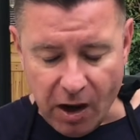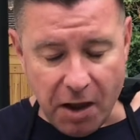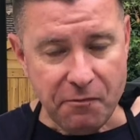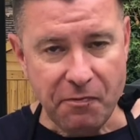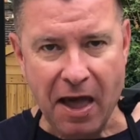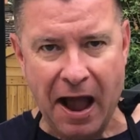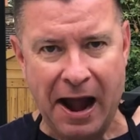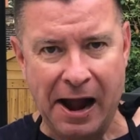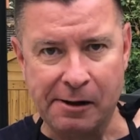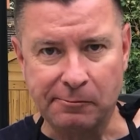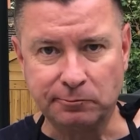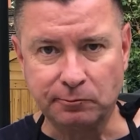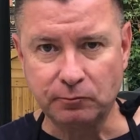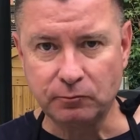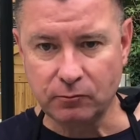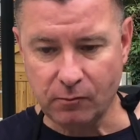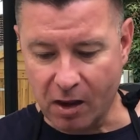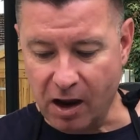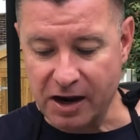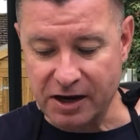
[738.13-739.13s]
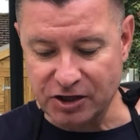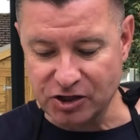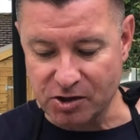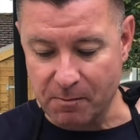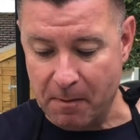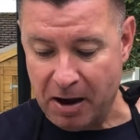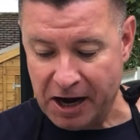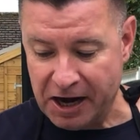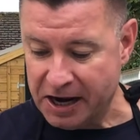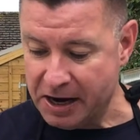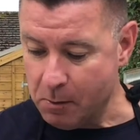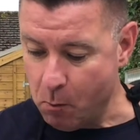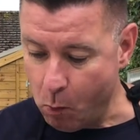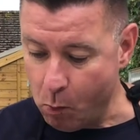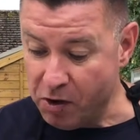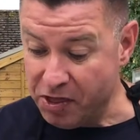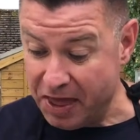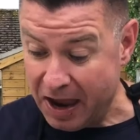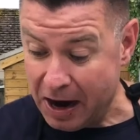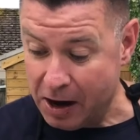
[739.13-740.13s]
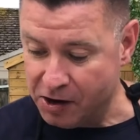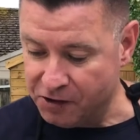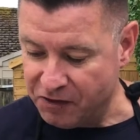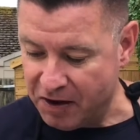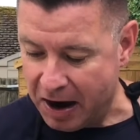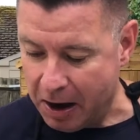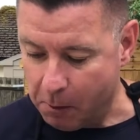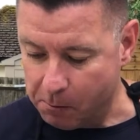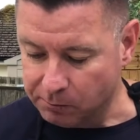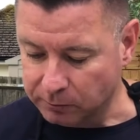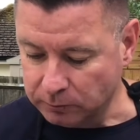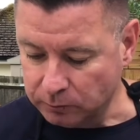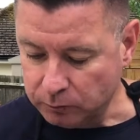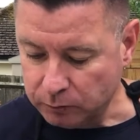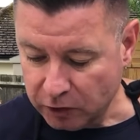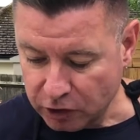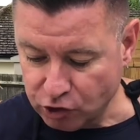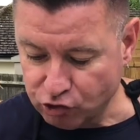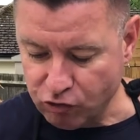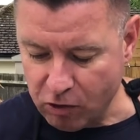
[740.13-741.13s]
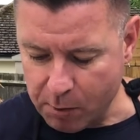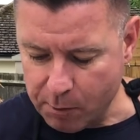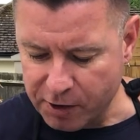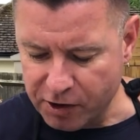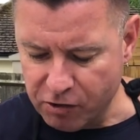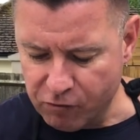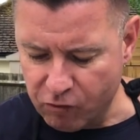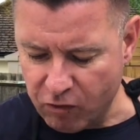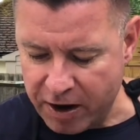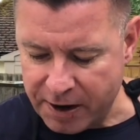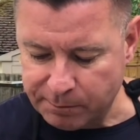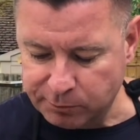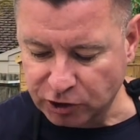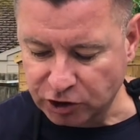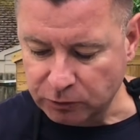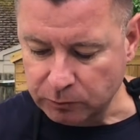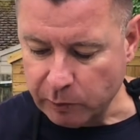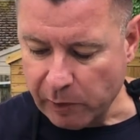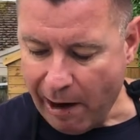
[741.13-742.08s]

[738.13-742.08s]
That is the money, without a doubt. Just try one of the ribs.